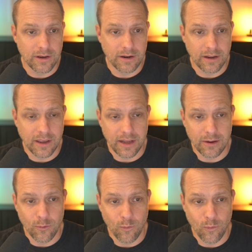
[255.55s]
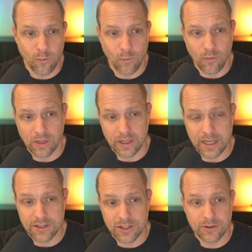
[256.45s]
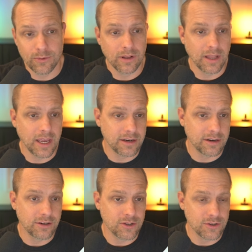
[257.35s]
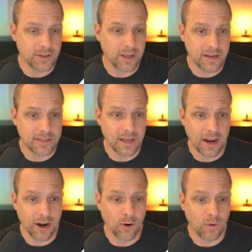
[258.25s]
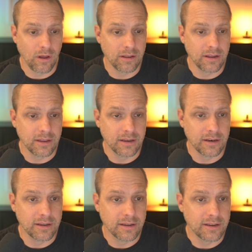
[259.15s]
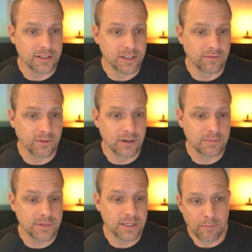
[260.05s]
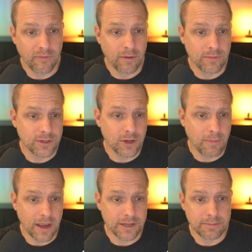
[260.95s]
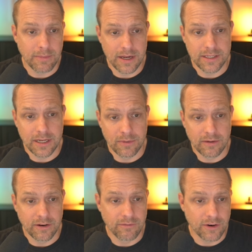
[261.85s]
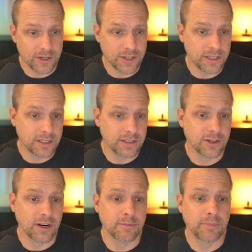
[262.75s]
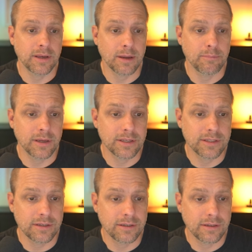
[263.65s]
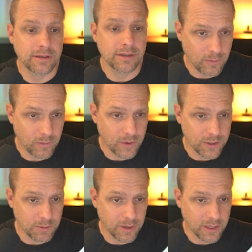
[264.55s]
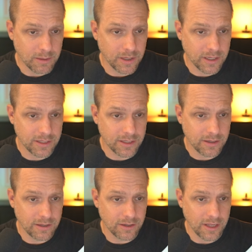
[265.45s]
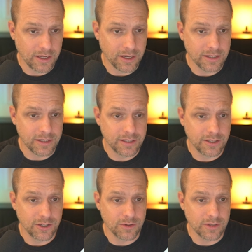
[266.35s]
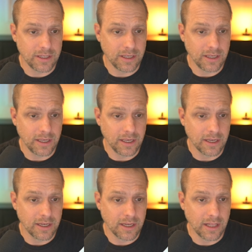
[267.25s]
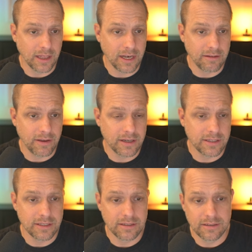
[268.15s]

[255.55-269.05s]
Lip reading: getting leads through a lander usually has a higher quality than instant forms. Performance goal, maximize number of conversions. You're going to have to pick a pixel. Once you pick the pixel, then you can choose the lead event